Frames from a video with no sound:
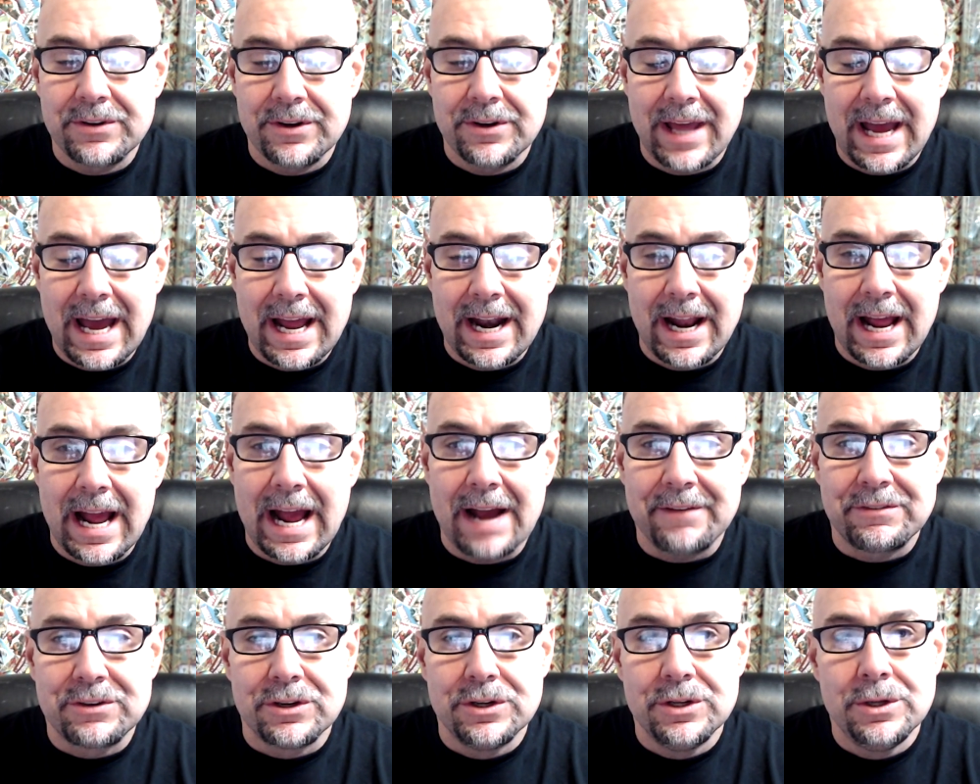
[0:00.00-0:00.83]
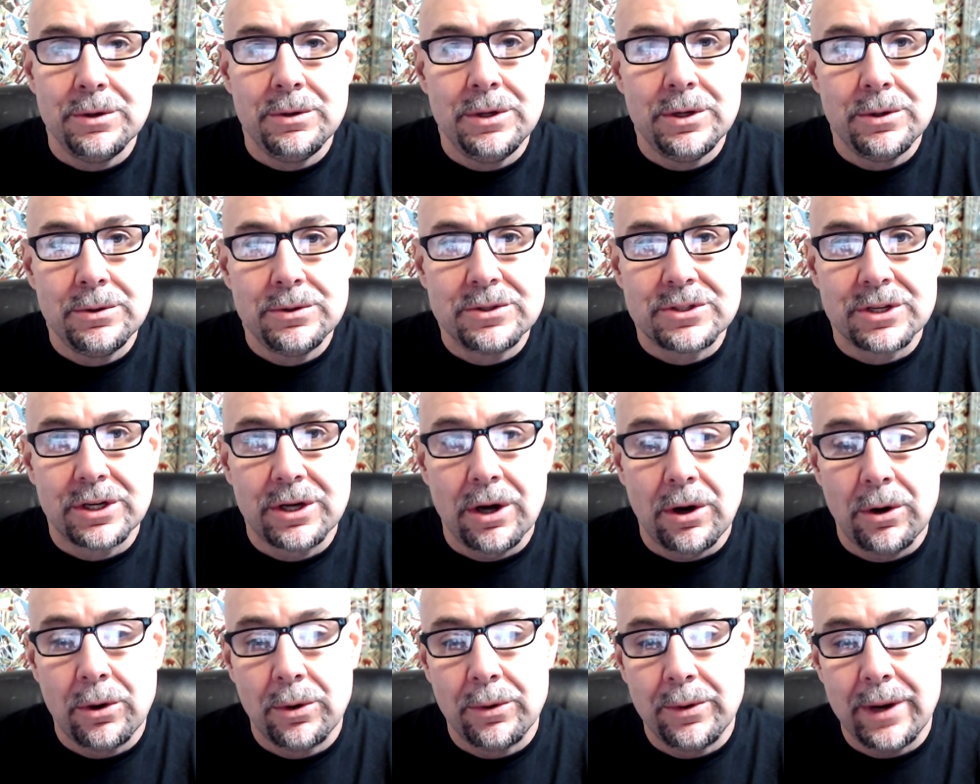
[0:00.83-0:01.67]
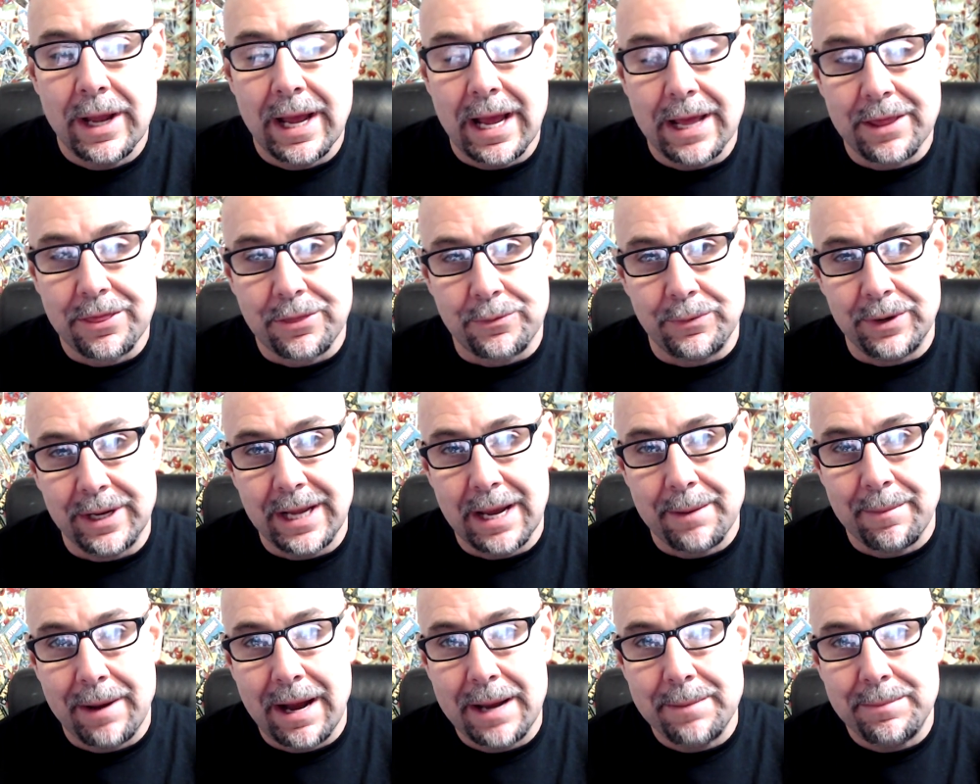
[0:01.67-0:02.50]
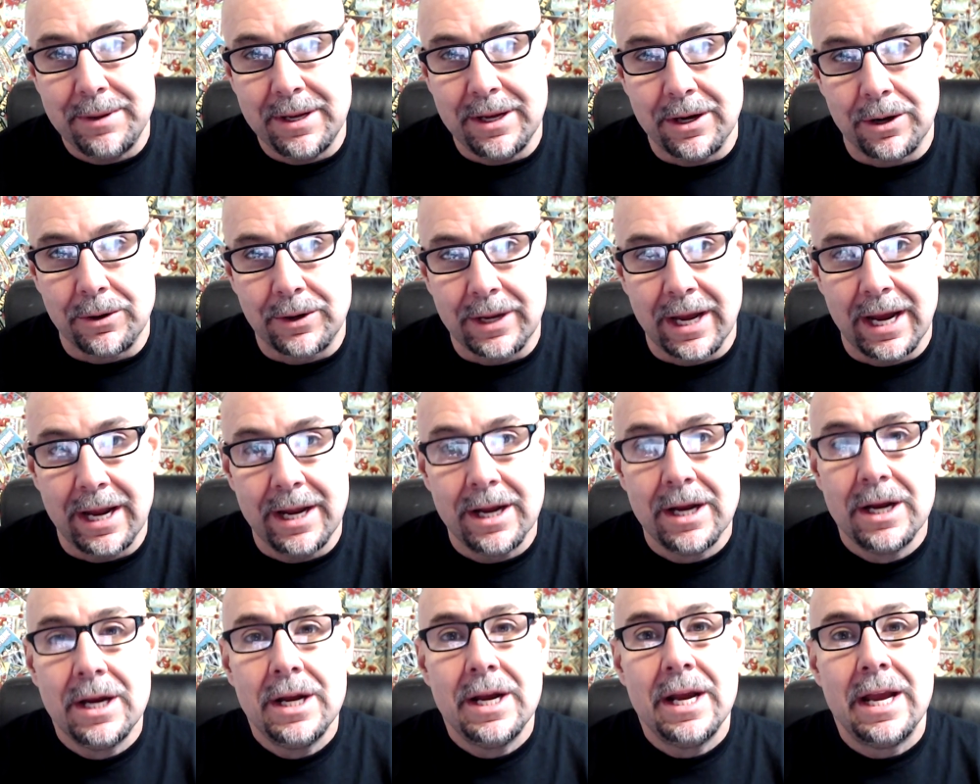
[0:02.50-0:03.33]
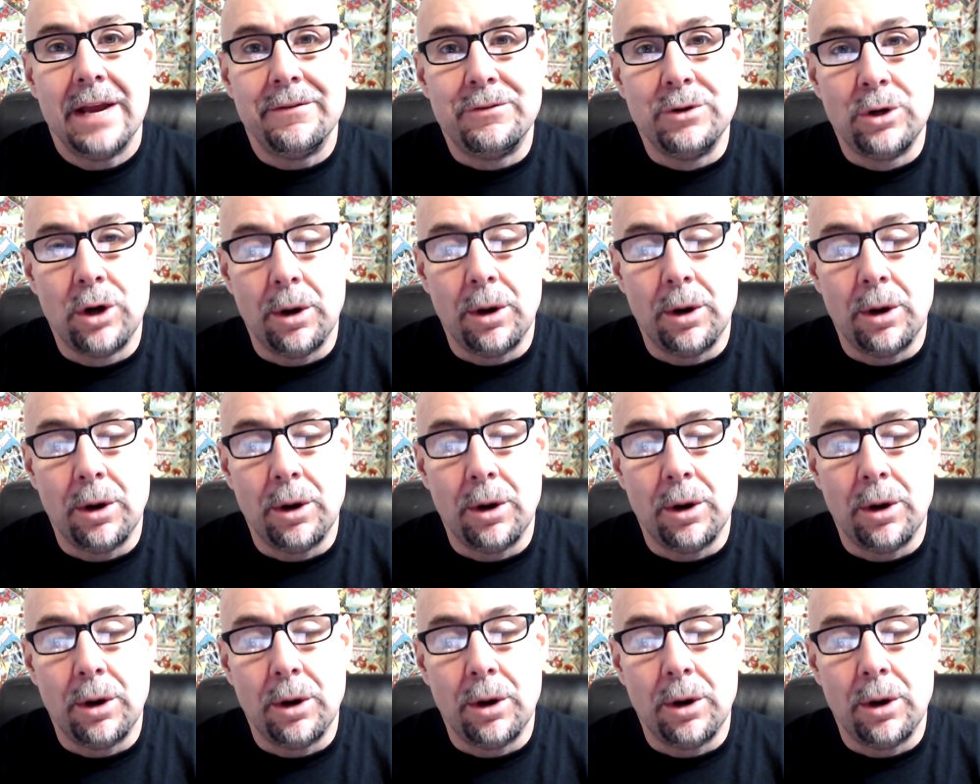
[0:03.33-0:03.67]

that after you use the code 3MIB, okay? If you go